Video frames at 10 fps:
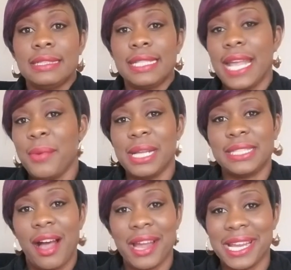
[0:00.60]
Today
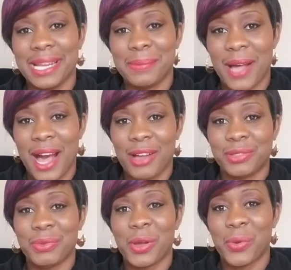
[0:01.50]
we're talking
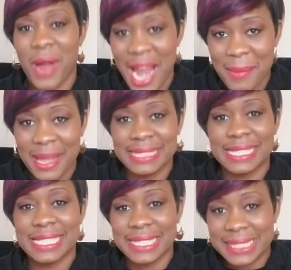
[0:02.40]
about
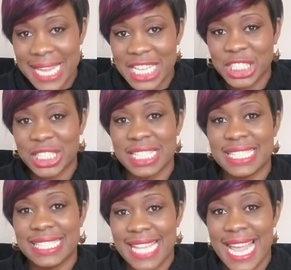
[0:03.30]
requirement
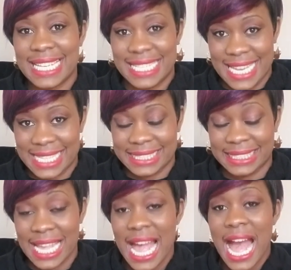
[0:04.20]
elicitation
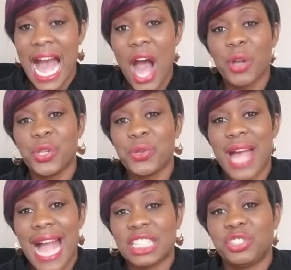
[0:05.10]
techniques. How do you
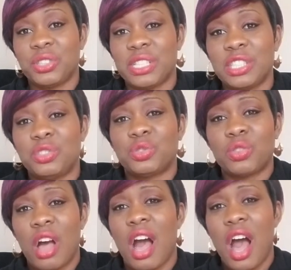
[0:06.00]
actually
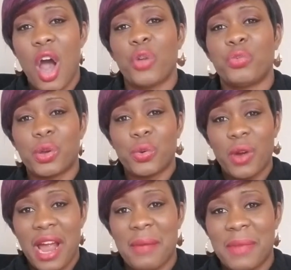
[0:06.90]
draw out
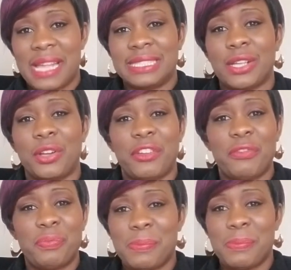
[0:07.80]
requirements out
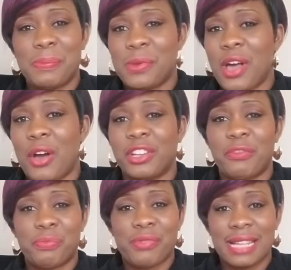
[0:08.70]
of people, out
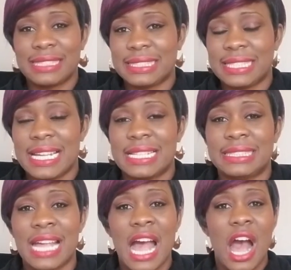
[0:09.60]
of
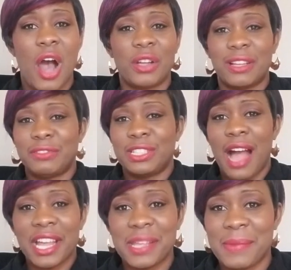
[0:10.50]
processes, out of
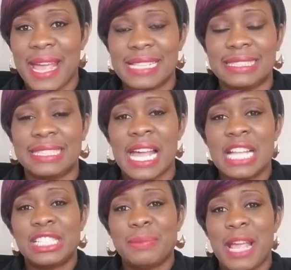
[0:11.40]
documents
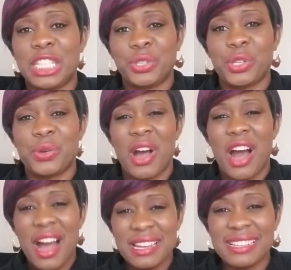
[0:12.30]
to make sure you
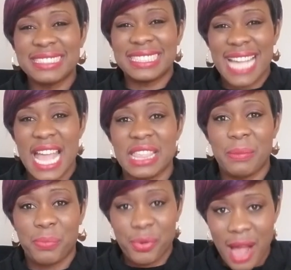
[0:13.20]
understand
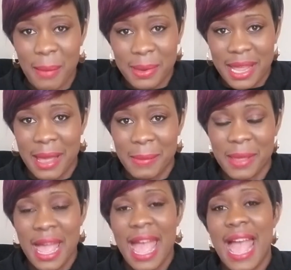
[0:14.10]
the
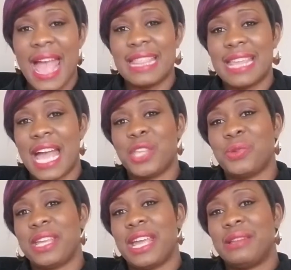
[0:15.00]
problem and that
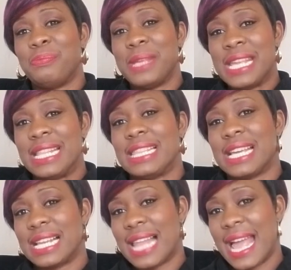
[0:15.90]
you can meet
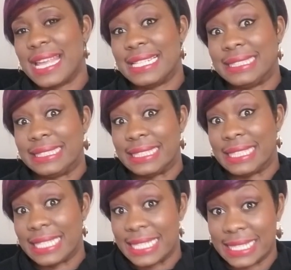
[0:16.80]
the client's
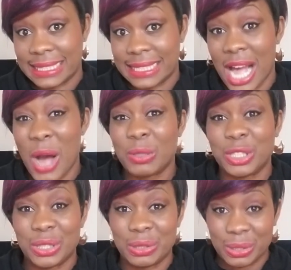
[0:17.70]
needs?
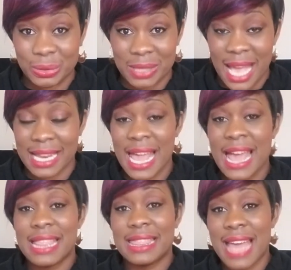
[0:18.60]
How do you do that?
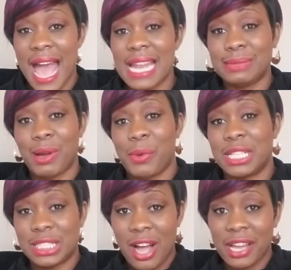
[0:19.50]
That is what
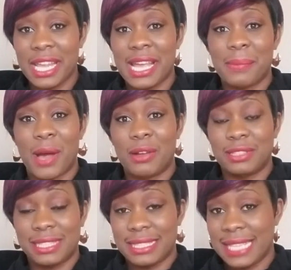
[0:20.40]
we're talking
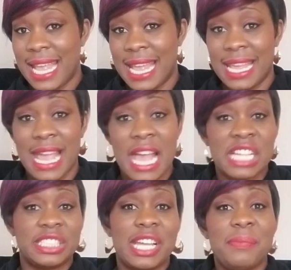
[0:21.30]
about today.
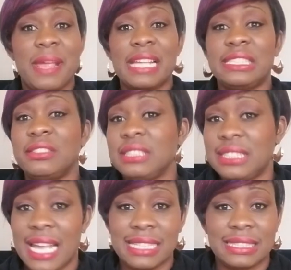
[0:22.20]
So it makes no
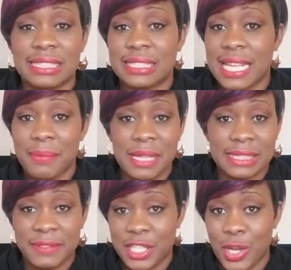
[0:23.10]
sense to skip
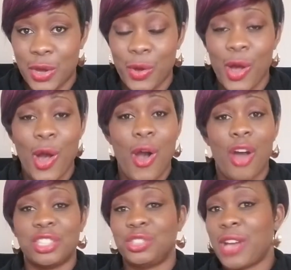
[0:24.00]
this video
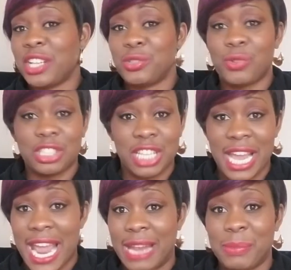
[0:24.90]
or to try to rush
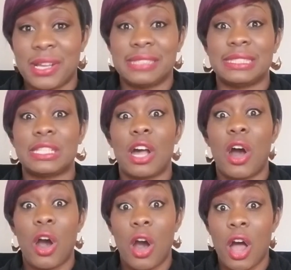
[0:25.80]
ahead because it's
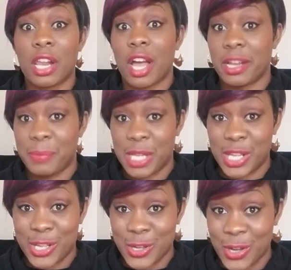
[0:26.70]
all gonna
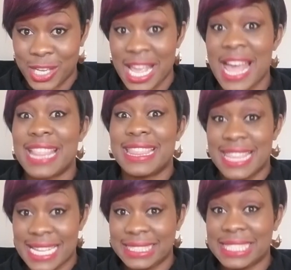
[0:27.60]
be good.
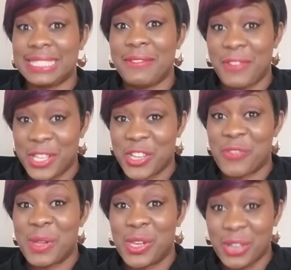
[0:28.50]
This is the
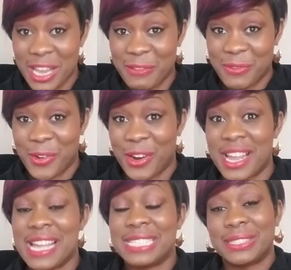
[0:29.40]
video we're looking
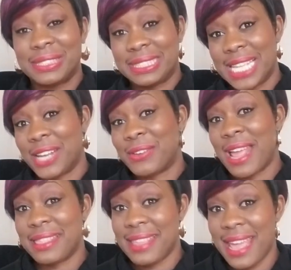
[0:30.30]
for, so stay
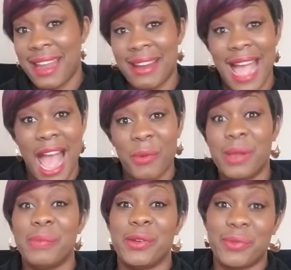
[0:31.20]
right there. I
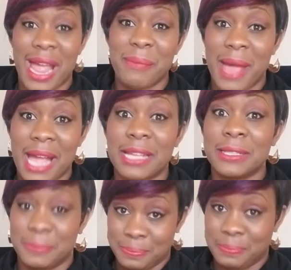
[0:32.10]
will be right
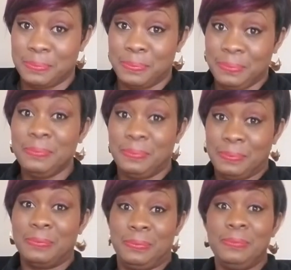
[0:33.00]
back.
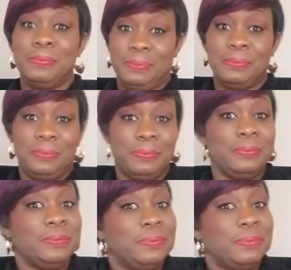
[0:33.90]
Mm-hmm, mm-hmm, mm-hmm.